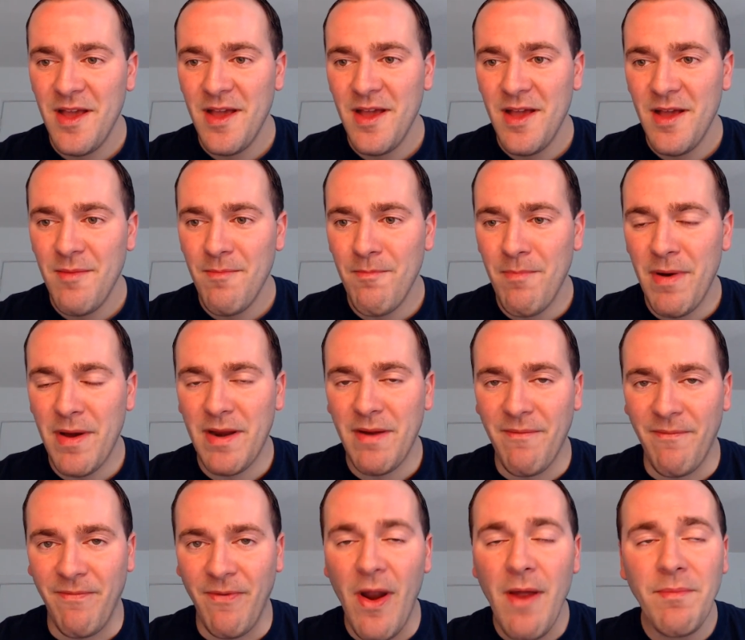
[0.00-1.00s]
But
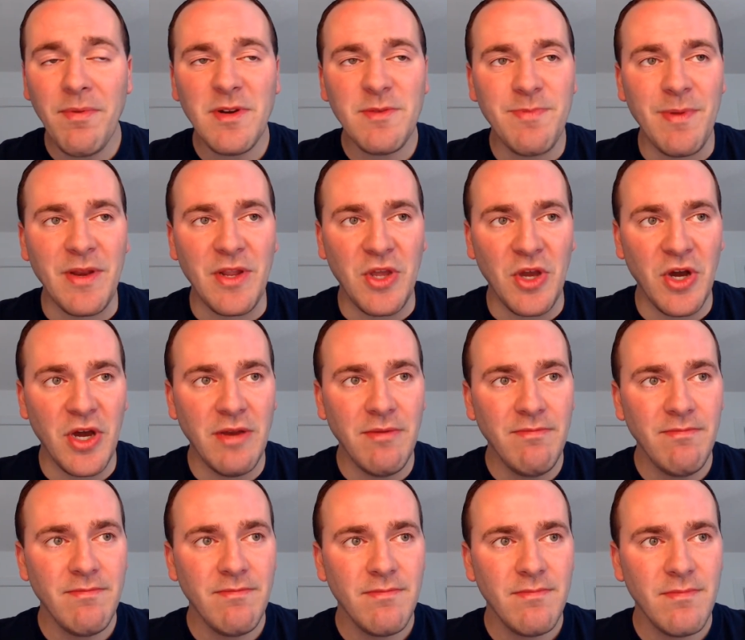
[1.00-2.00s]
Fromber's been good.
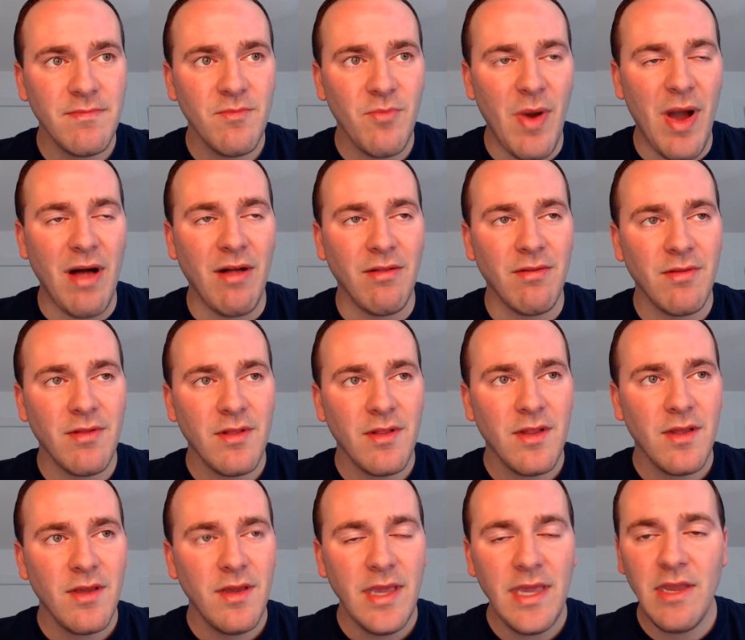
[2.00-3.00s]
Well,
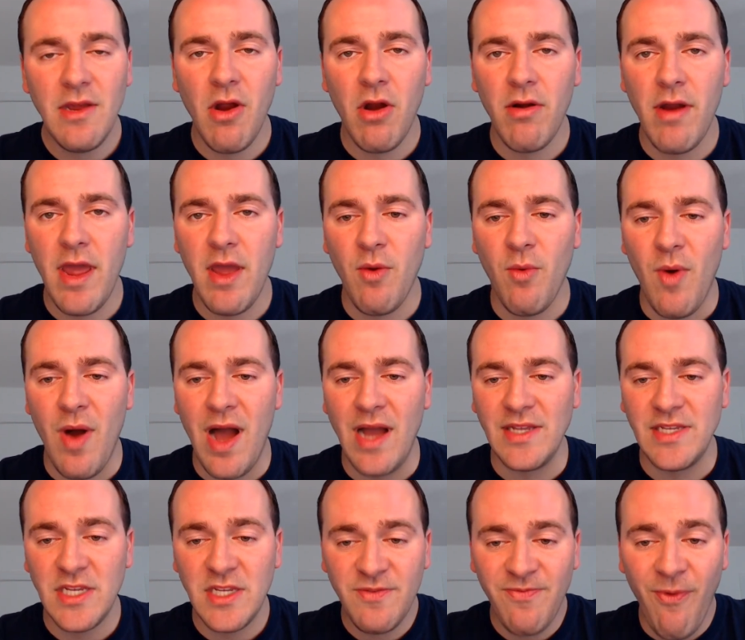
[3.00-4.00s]
ERA-wise,
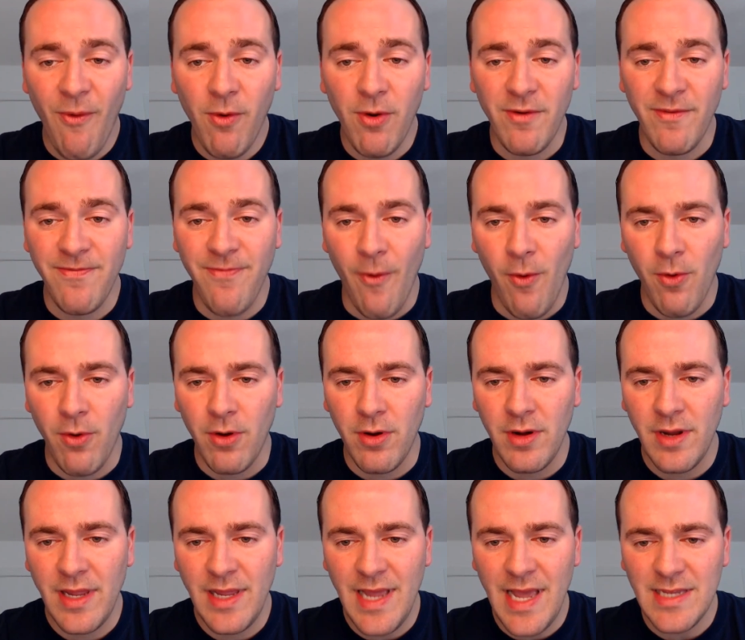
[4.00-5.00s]
he's 4-4.
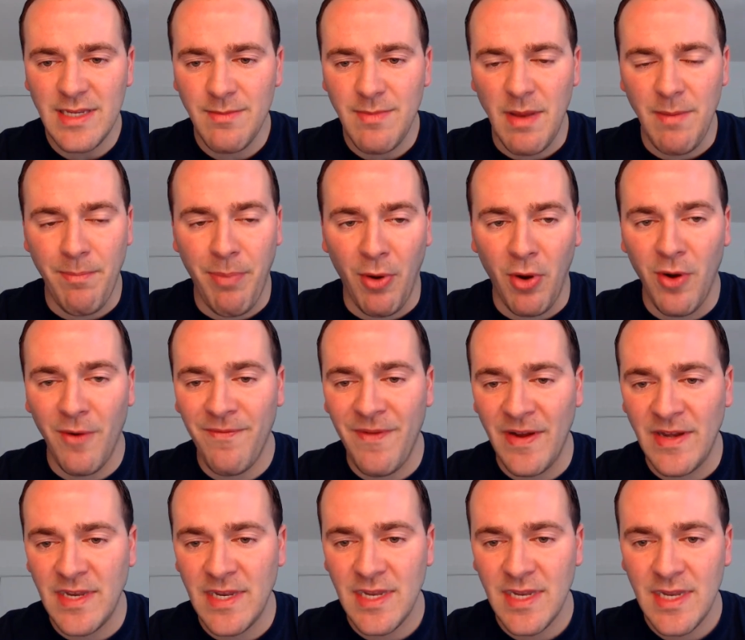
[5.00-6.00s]
He hasn't been
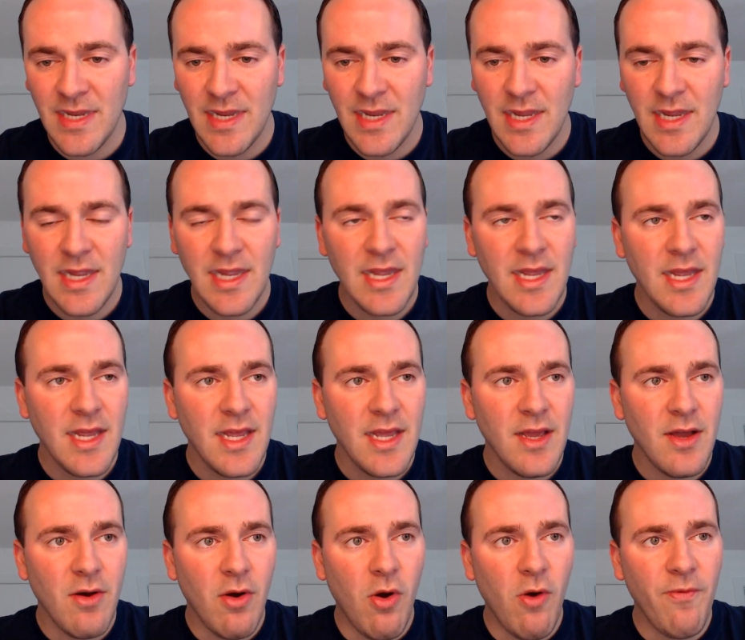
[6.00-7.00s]
perfect.
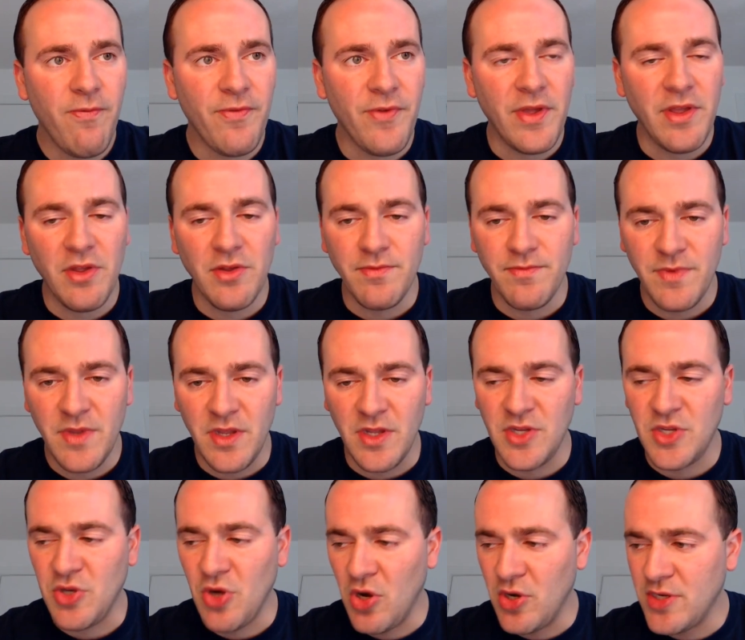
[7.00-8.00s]
Hopefully he'll
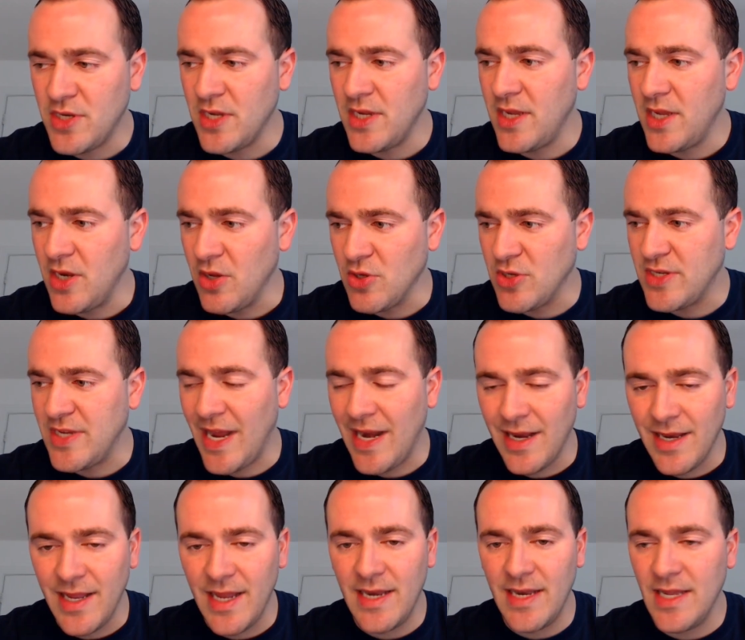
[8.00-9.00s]
start to settle
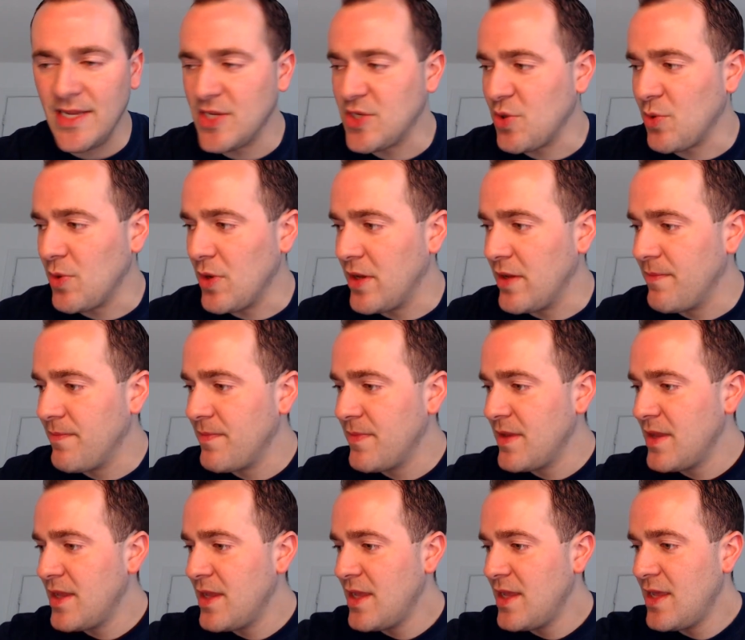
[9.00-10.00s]
into sort of.
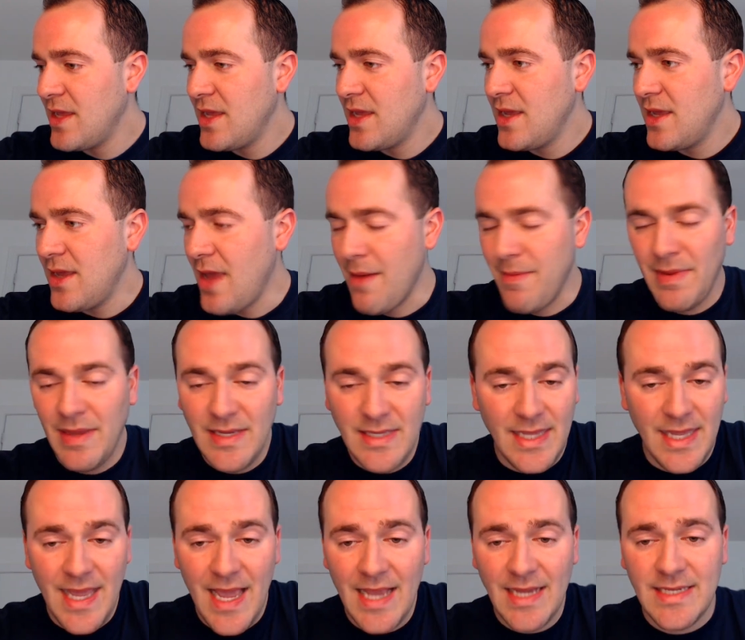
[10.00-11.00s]
He's
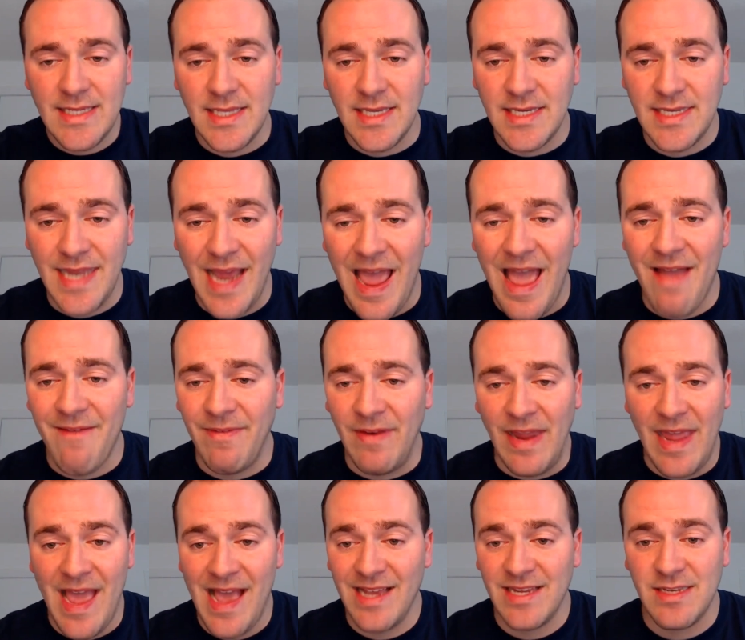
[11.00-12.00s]
the ace of the staff, and he
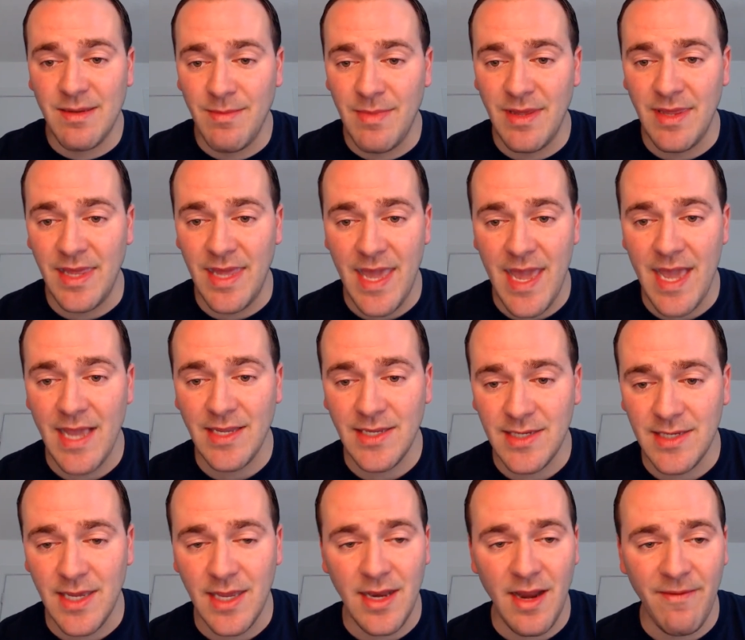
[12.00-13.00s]
has to be the ace.
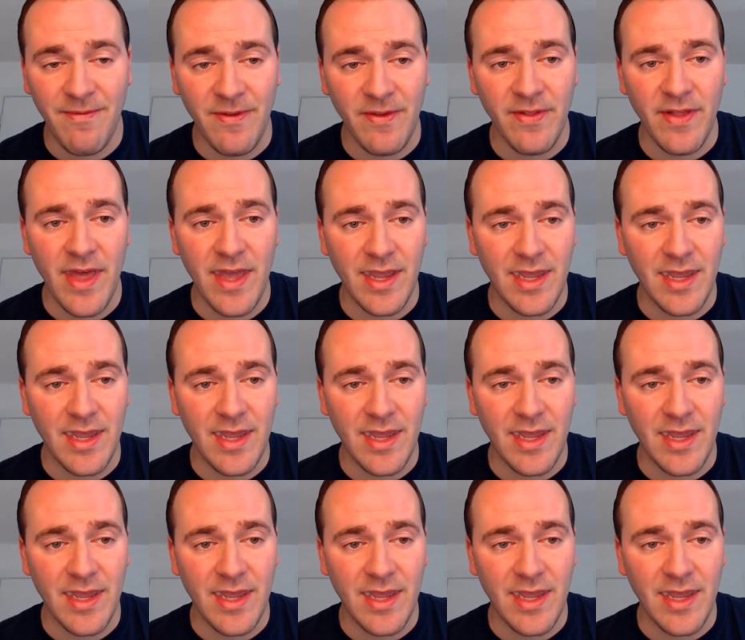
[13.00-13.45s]
And I feel like,